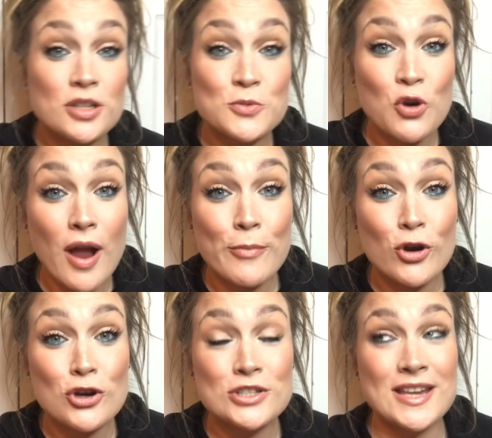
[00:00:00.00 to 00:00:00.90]
subscribers,
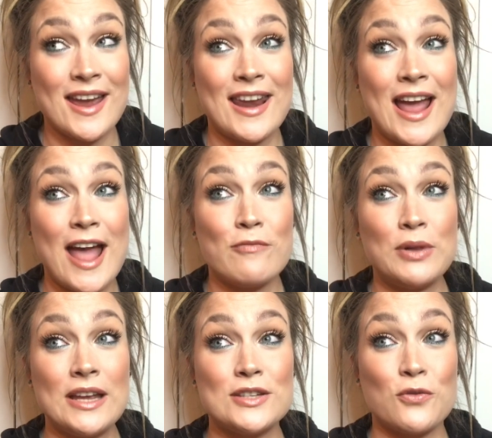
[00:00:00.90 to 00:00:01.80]
and I have
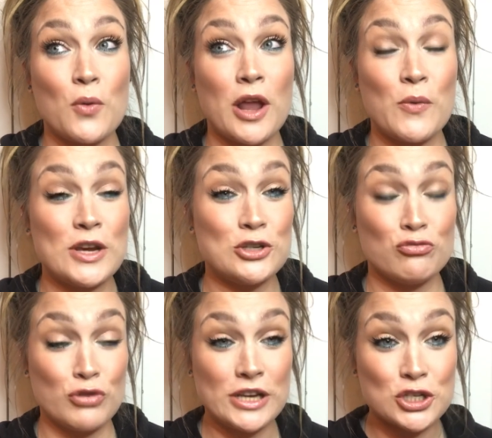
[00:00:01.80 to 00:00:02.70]
plans for when I
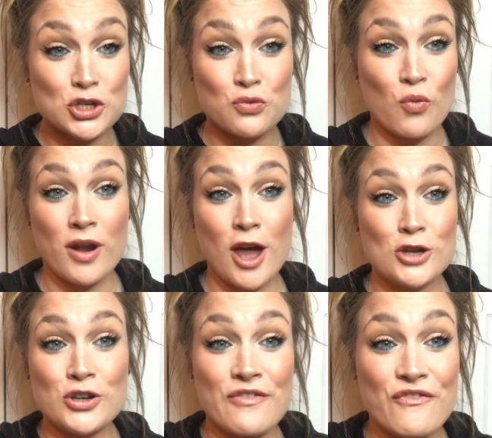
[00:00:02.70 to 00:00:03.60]
reach
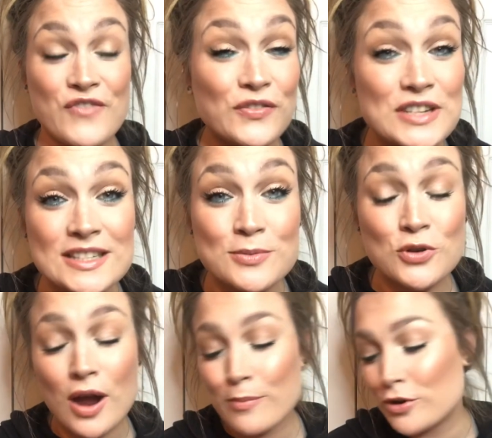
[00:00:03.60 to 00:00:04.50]
150
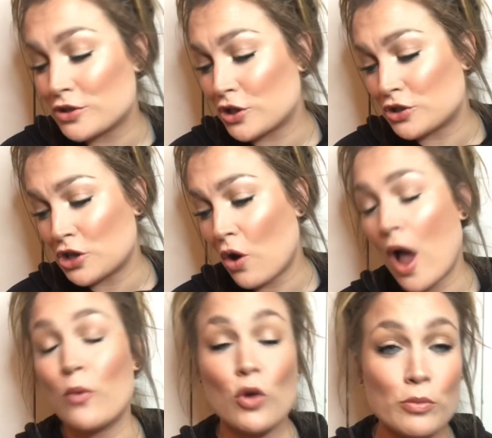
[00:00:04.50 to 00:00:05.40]
subscribers. So
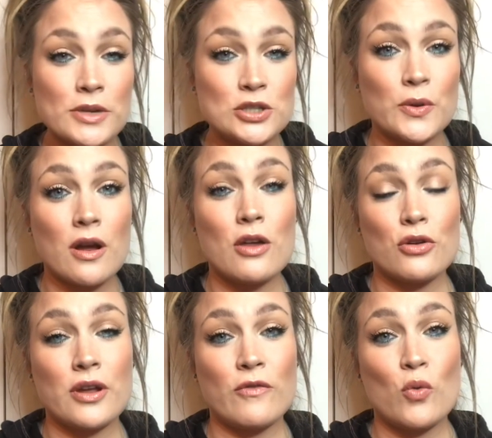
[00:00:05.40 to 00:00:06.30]
I will be doing
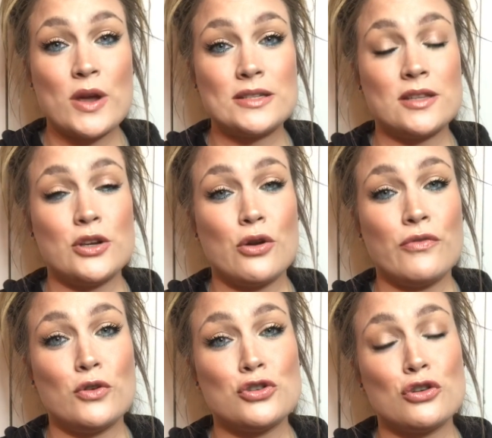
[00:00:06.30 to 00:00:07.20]
other giveaways in the near
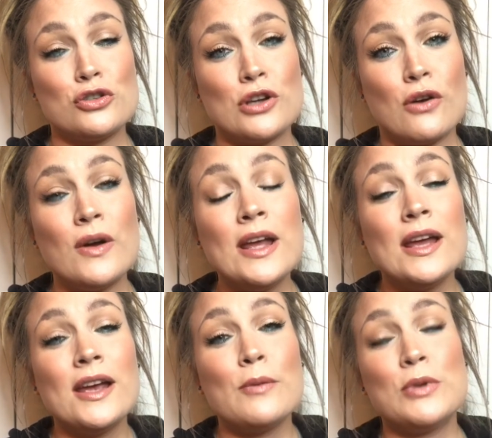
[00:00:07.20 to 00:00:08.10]
future. So
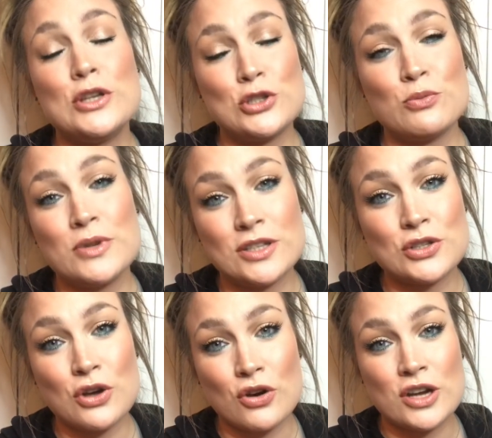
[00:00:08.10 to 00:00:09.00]
please don't be
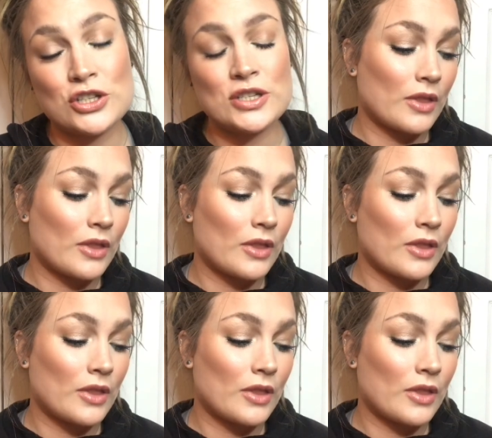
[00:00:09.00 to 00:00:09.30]
discouraged.